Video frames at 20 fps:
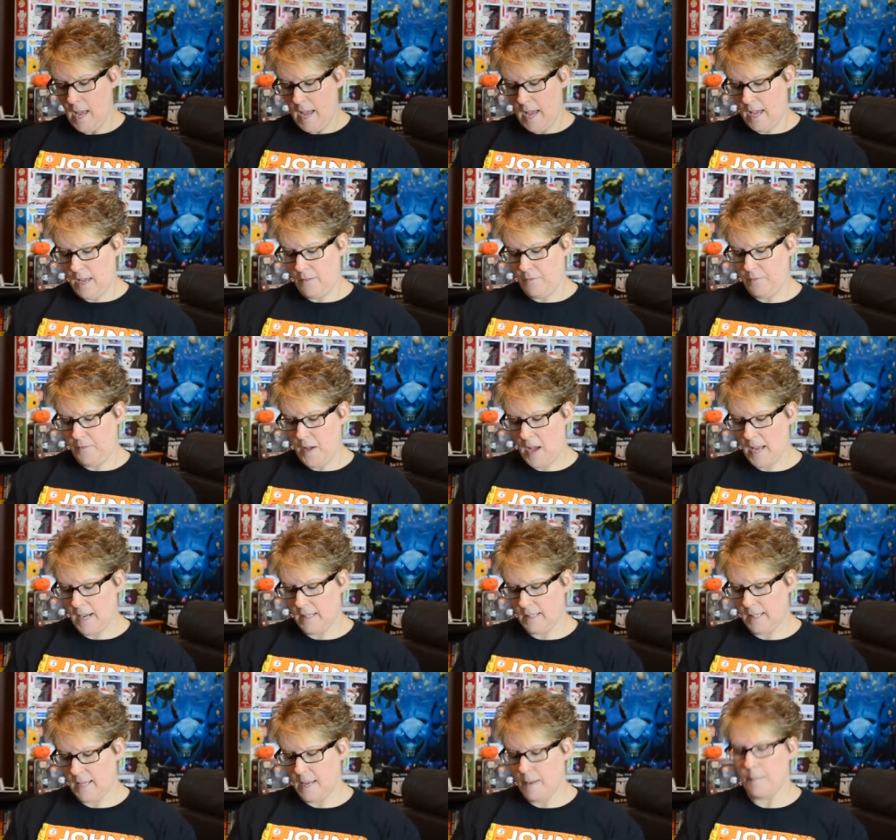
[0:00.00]
And
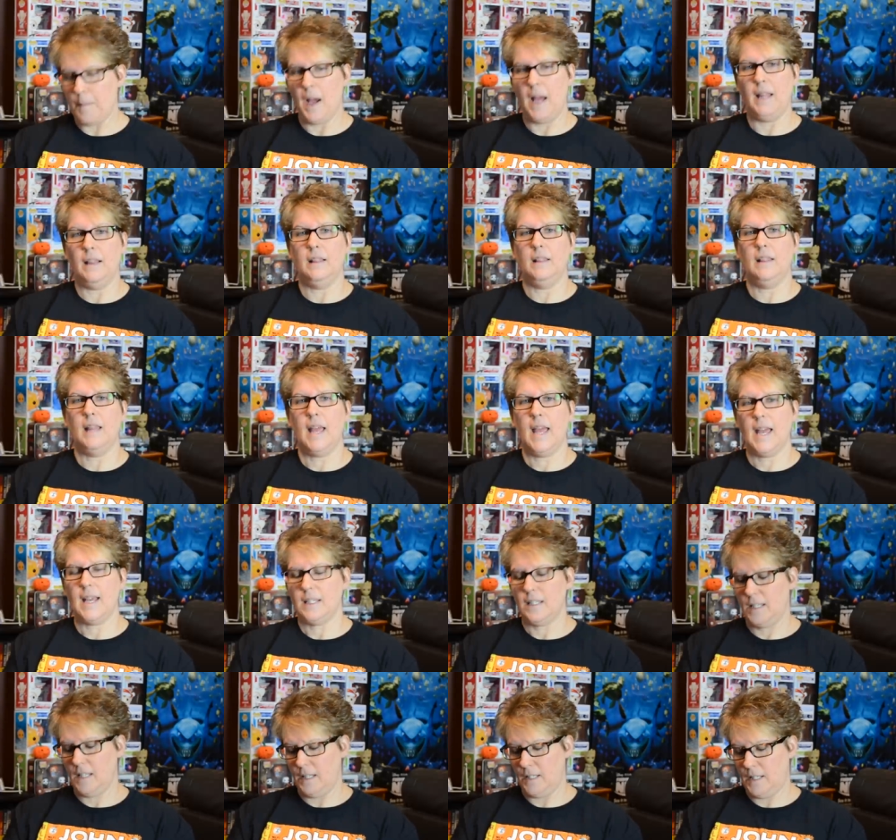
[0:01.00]
finally, my
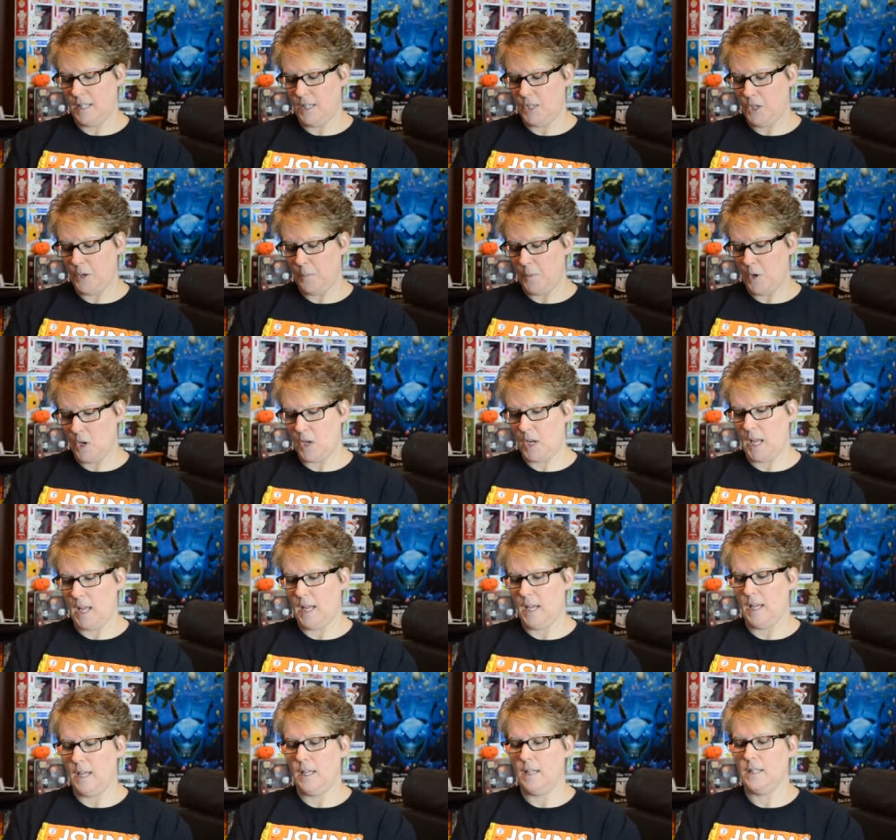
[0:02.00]
last digibook
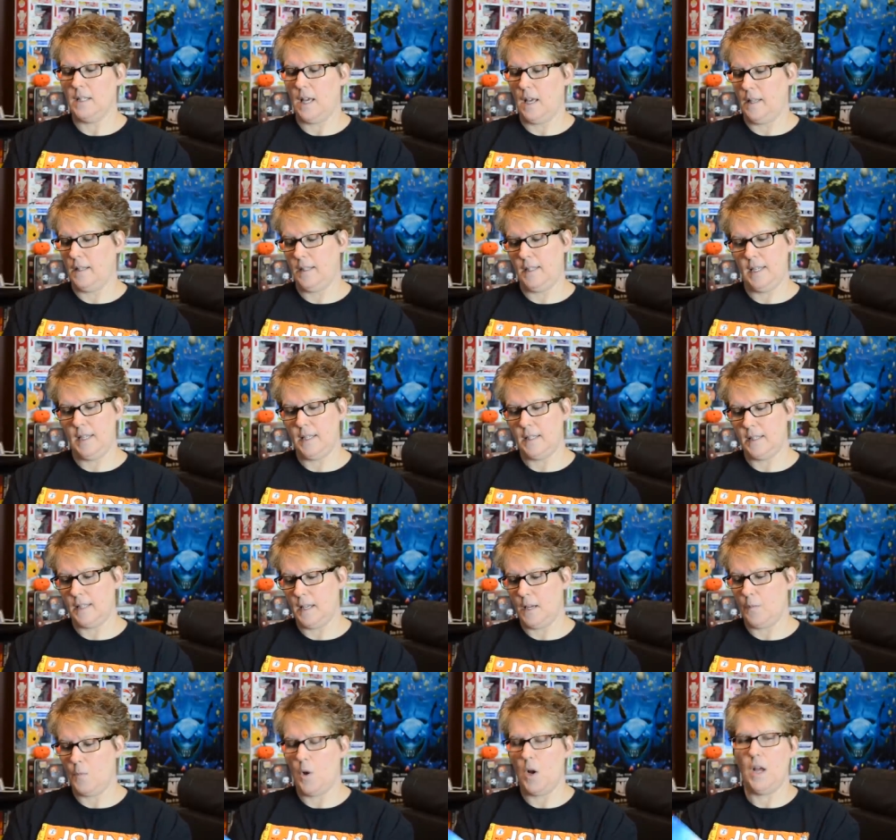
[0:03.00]
is a
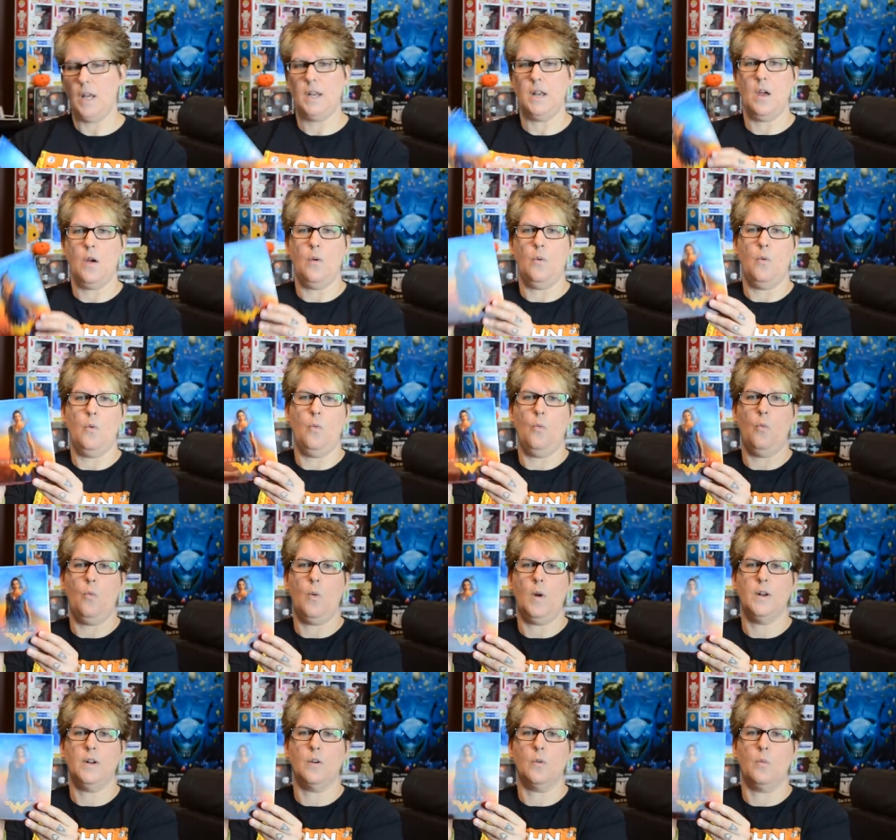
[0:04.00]
DC one,
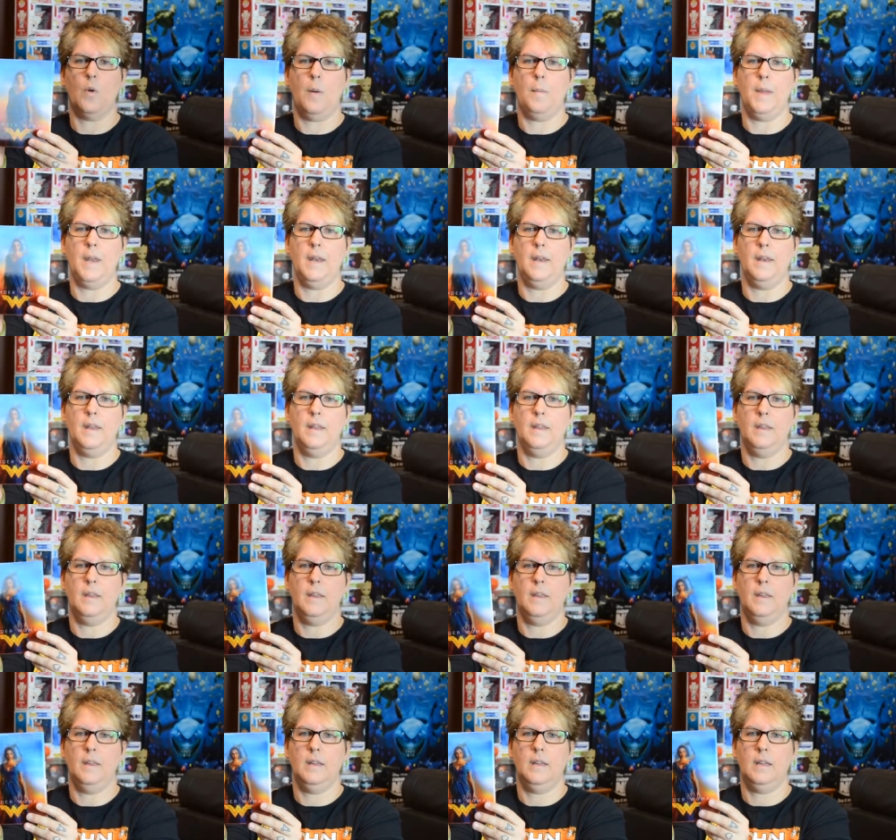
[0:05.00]
Wonder Woman.
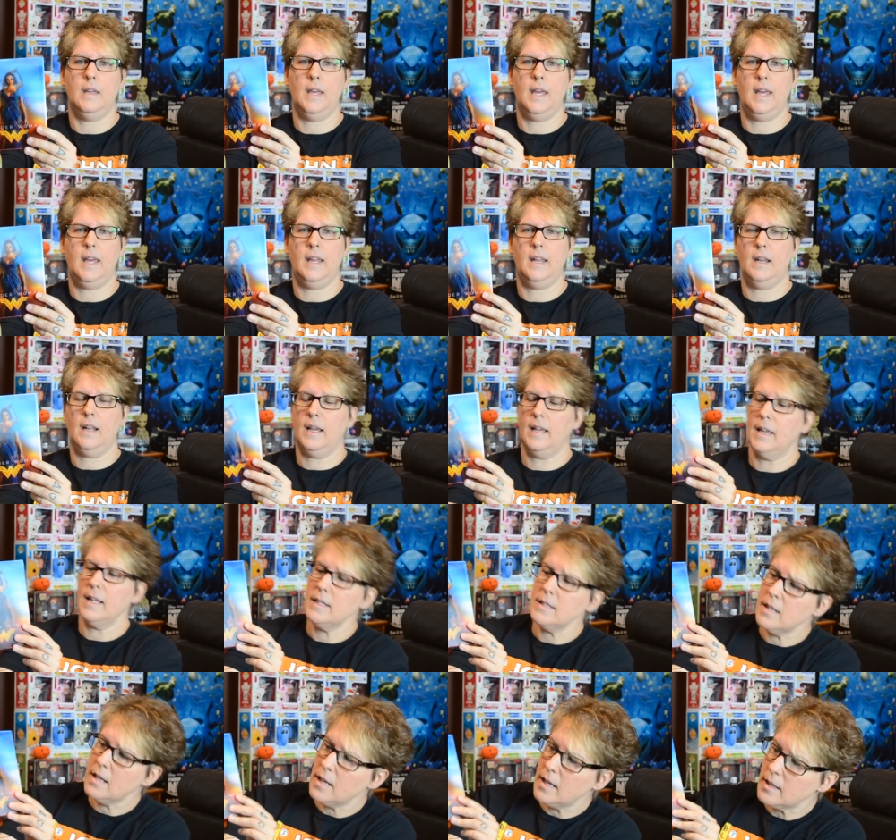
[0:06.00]
And I
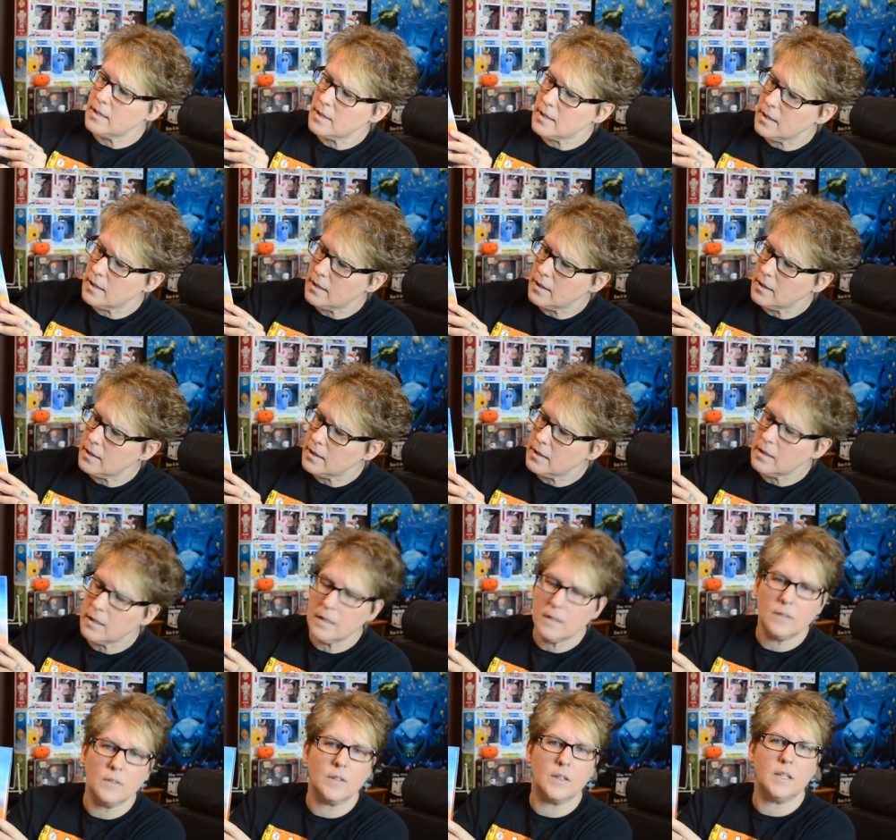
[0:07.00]
guess it has
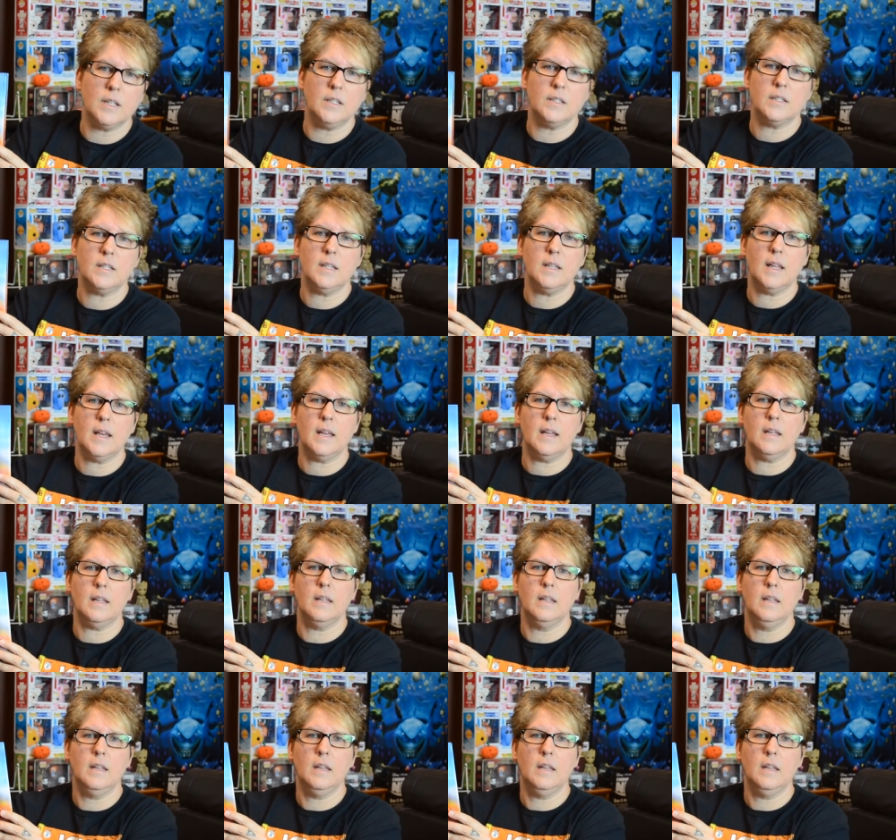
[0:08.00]
a, can you see that?